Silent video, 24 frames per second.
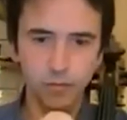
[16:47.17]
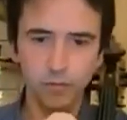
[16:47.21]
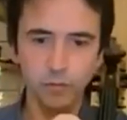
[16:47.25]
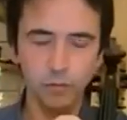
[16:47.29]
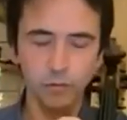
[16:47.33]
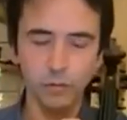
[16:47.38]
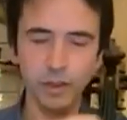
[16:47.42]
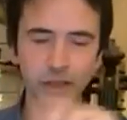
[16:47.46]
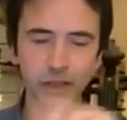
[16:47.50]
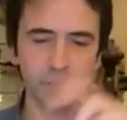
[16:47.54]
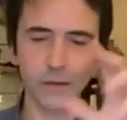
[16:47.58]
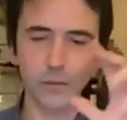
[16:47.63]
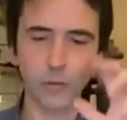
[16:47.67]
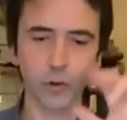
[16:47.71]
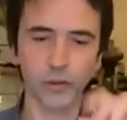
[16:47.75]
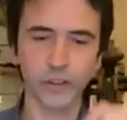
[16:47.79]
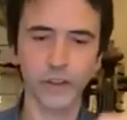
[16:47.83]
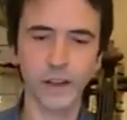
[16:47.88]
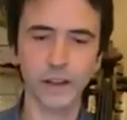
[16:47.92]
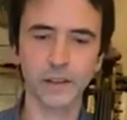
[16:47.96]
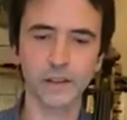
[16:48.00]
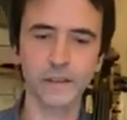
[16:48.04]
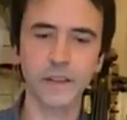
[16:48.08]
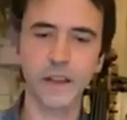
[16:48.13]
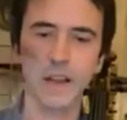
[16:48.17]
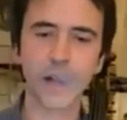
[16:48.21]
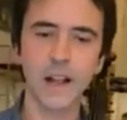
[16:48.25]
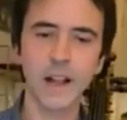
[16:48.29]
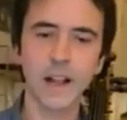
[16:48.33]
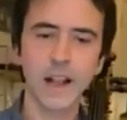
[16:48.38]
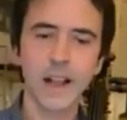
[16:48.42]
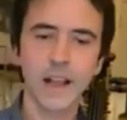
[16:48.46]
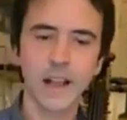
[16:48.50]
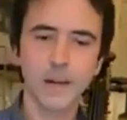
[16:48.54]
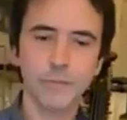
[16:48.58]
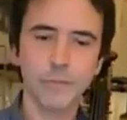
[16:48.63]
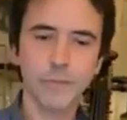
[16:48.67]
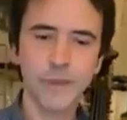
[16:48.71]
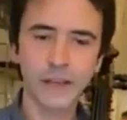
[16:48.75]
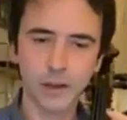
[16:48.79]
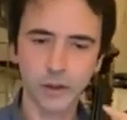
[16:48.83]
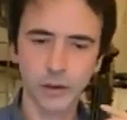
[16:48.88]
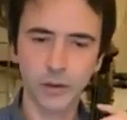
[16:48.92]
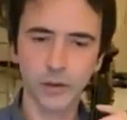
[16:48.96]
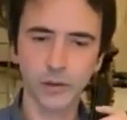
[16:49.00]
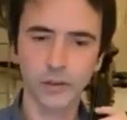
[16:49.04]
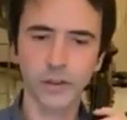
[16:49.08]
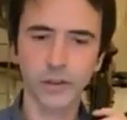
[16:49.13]
20 more seconds,
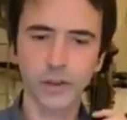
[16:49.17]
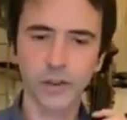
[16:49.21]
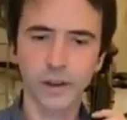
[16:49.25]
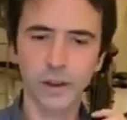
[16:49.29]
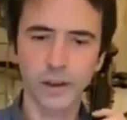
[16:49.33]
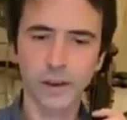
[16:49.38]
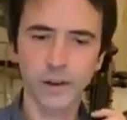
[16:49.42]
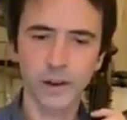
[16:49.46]
because